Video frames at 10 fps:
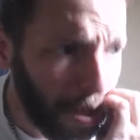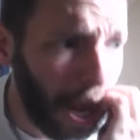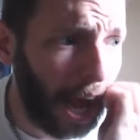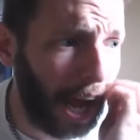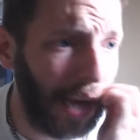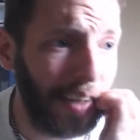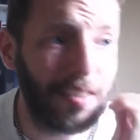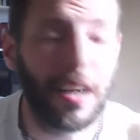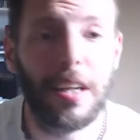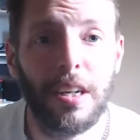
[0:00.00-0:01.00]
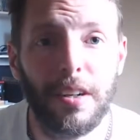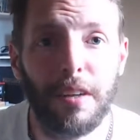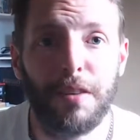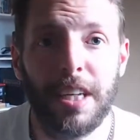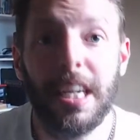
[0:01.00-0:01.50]
It's done a little
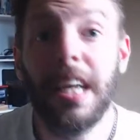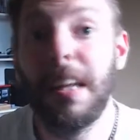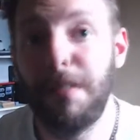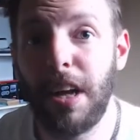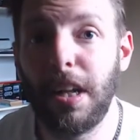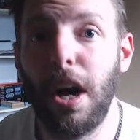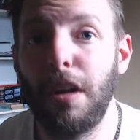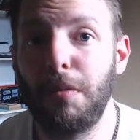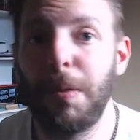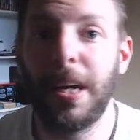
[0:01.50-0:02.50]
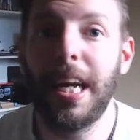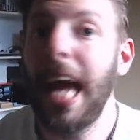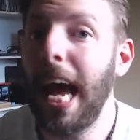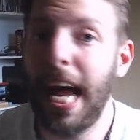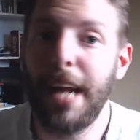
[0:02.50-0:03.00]
differently. They find the hot spring,
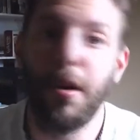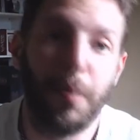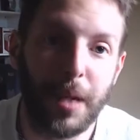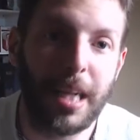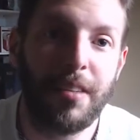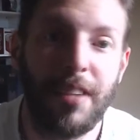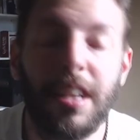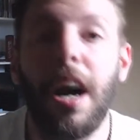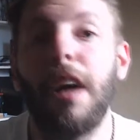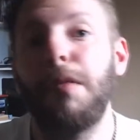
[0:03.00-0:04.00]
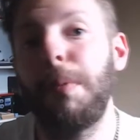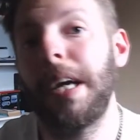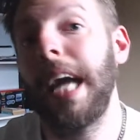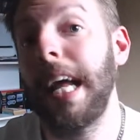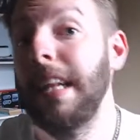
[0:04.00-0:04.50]
and nobody gets in the hot
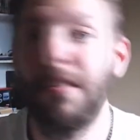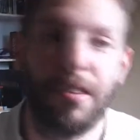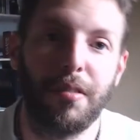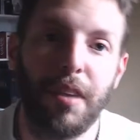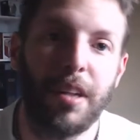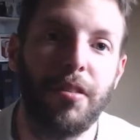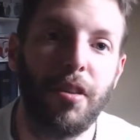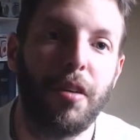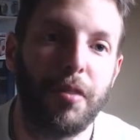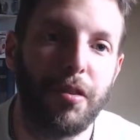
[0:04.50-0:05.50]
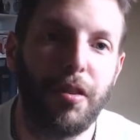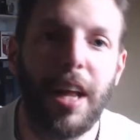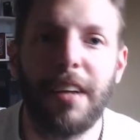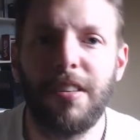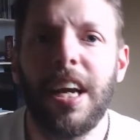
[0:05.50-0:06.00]
spring, and they still find the sulfur. So
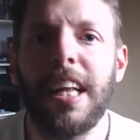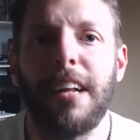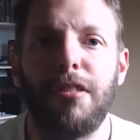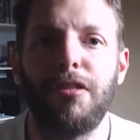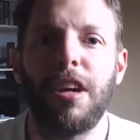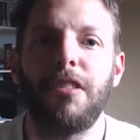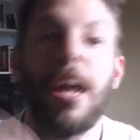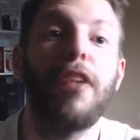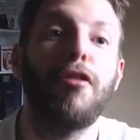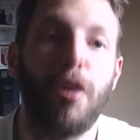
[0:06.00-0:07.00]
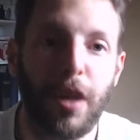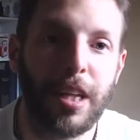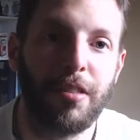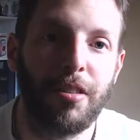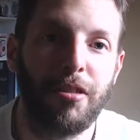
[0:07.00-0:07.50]
that's the change. And during
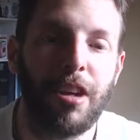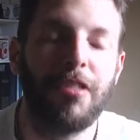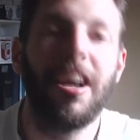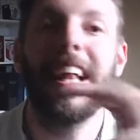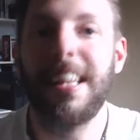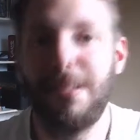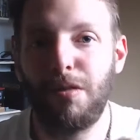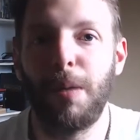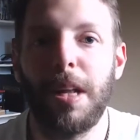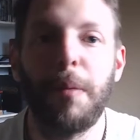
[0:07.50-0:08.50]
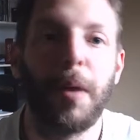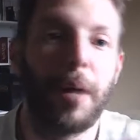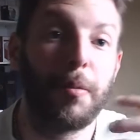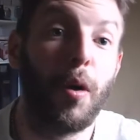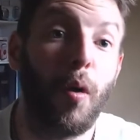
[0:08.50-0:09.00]
this exchange, this is when they bring
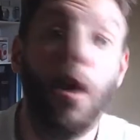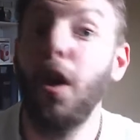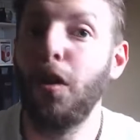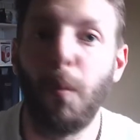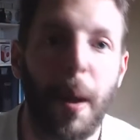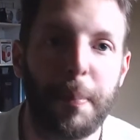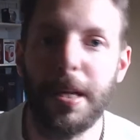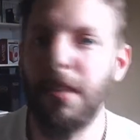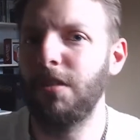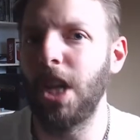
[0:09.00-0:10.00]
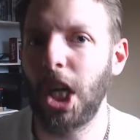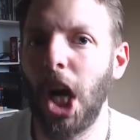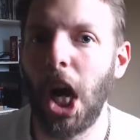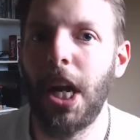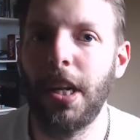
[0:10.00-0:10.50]
up the whole, the weapon is the
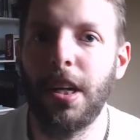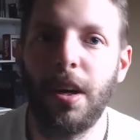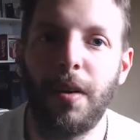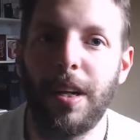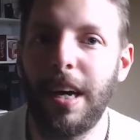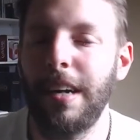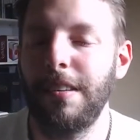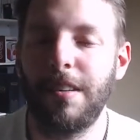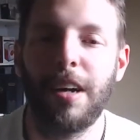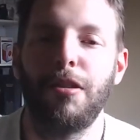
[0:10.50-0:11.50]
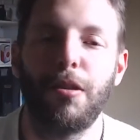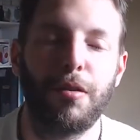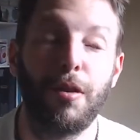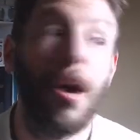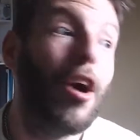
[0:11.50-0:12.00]
gun, you know, and Taiju, of
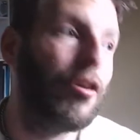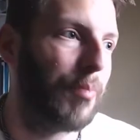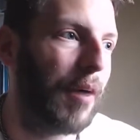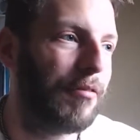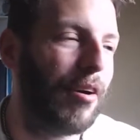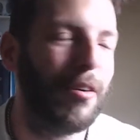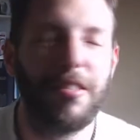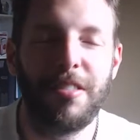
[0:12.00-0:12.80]
course. Smartphones? Is